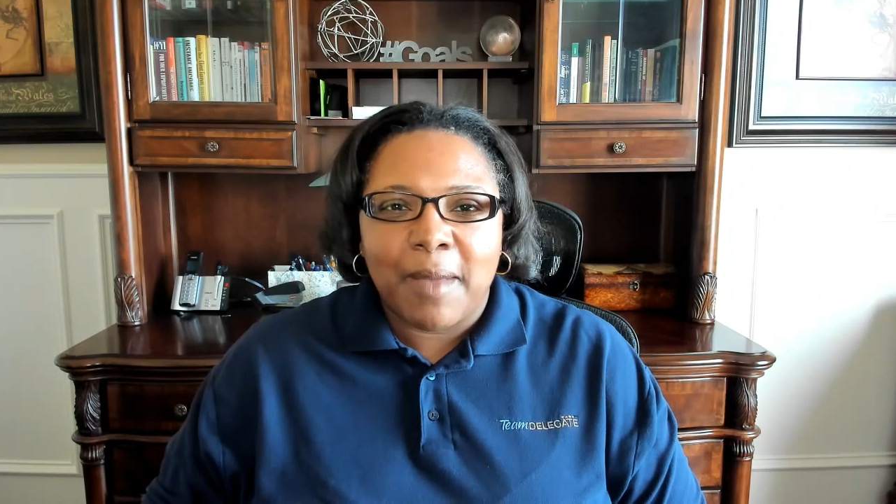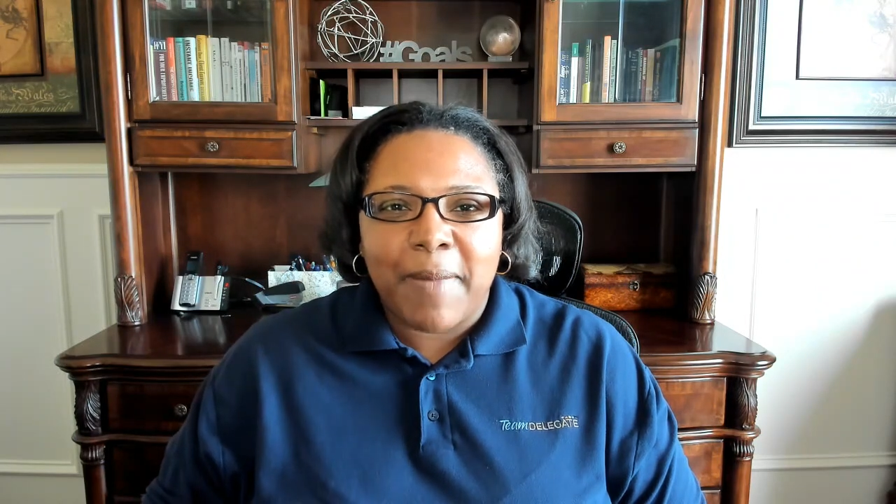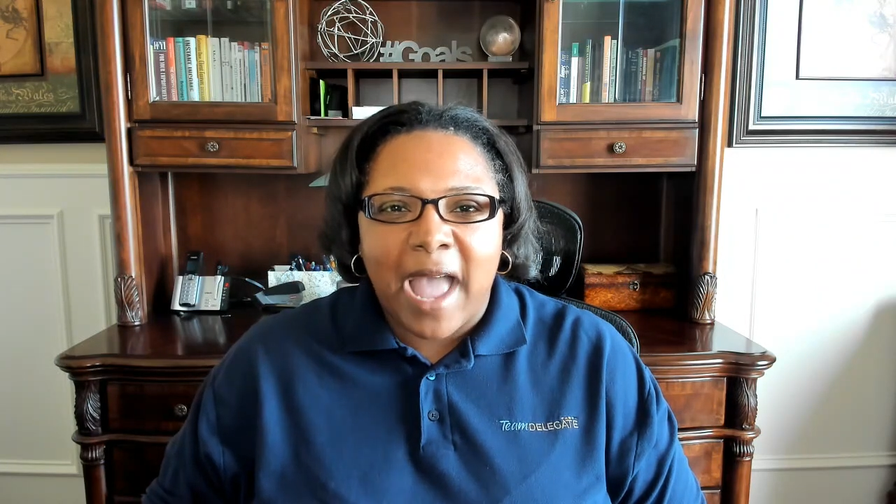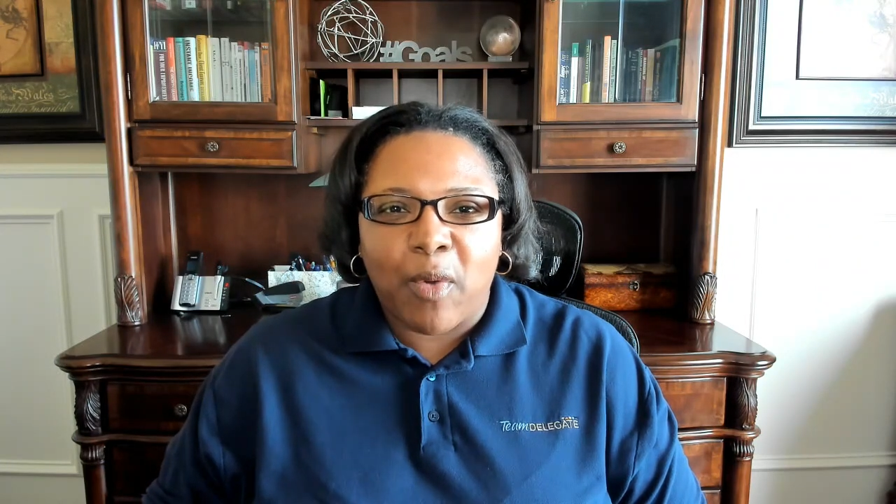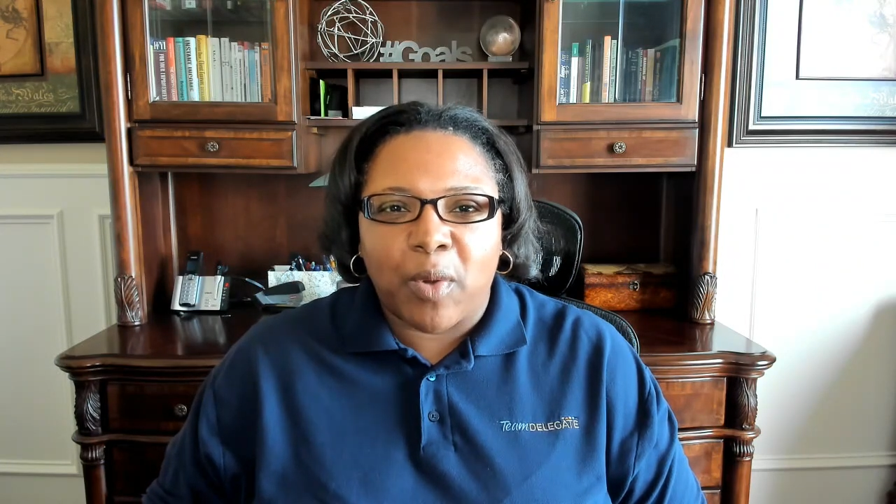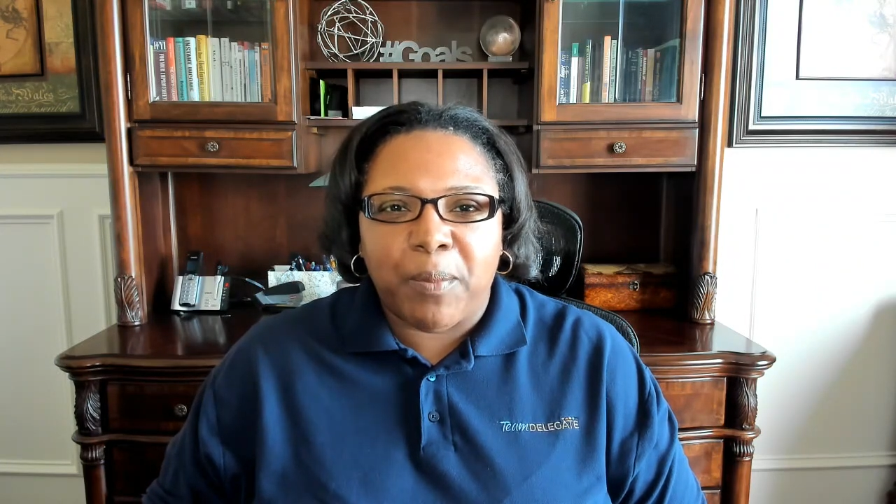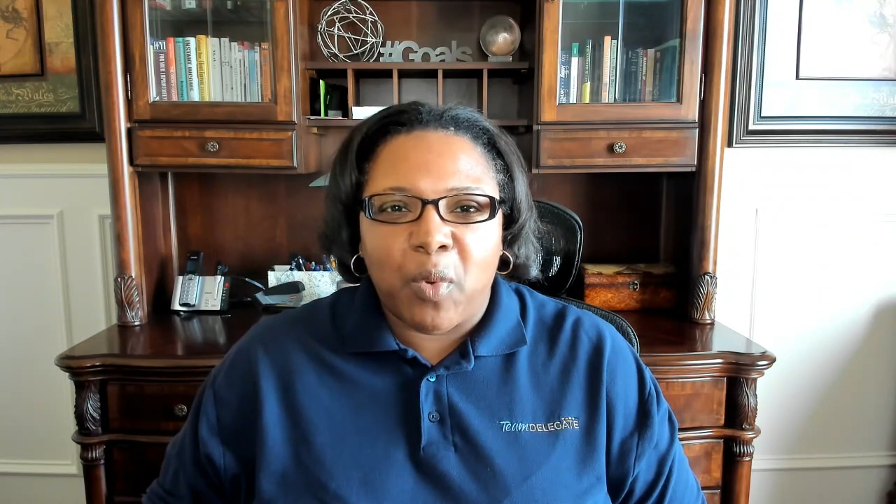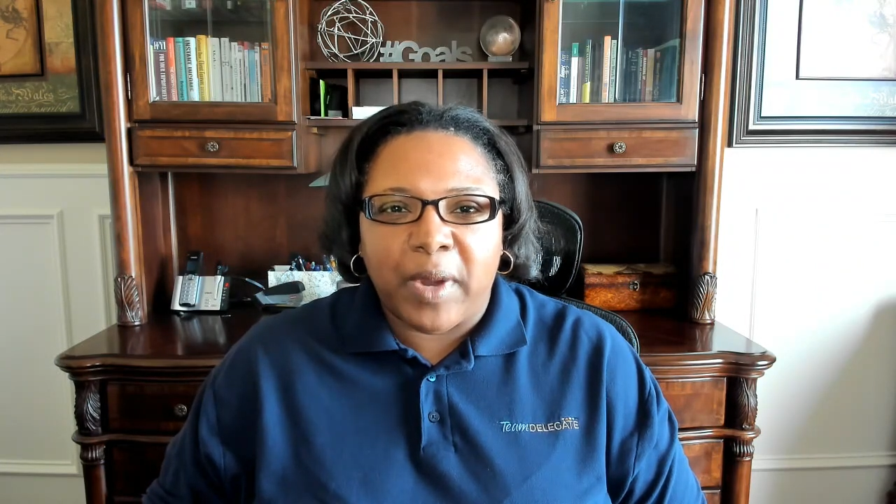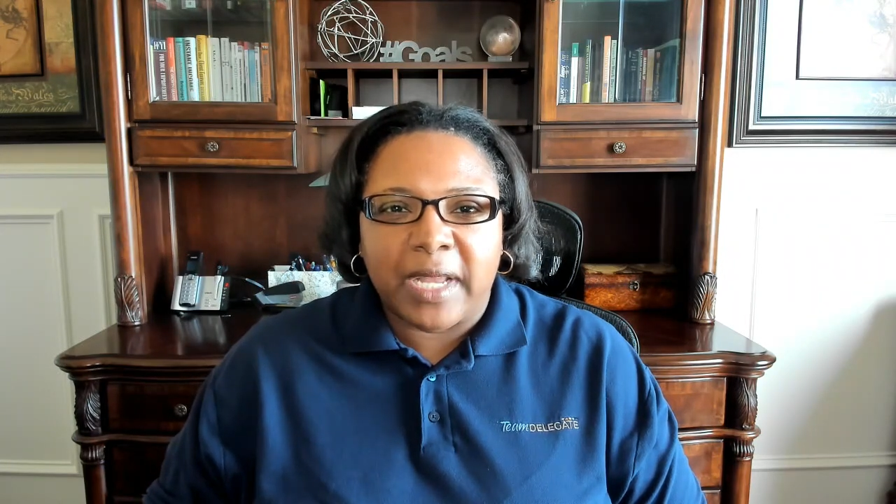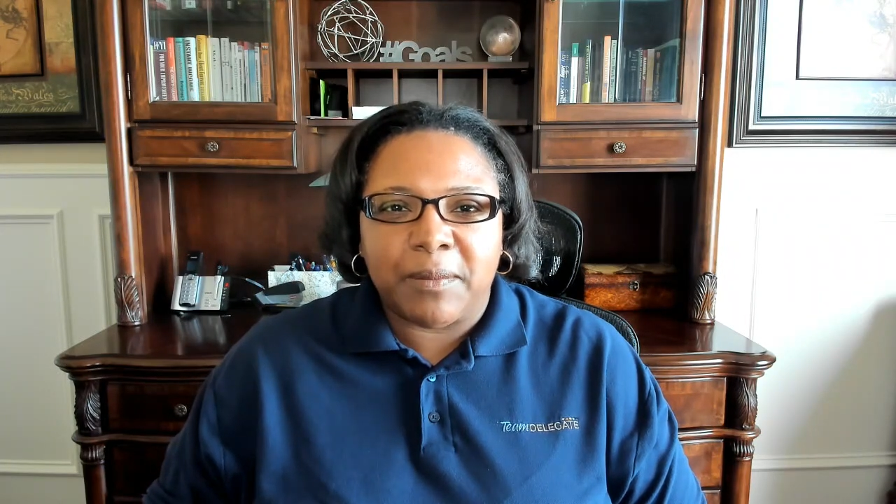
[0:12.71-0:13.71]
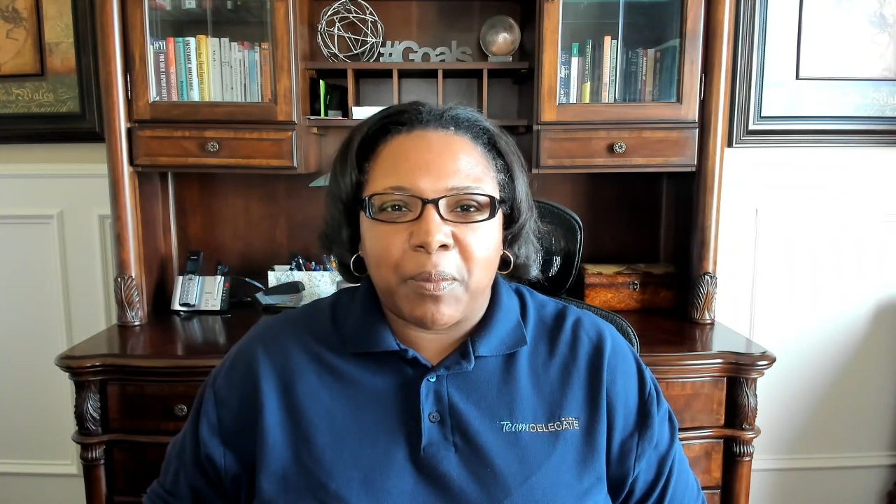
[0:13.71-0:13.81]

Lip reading: PowerPoint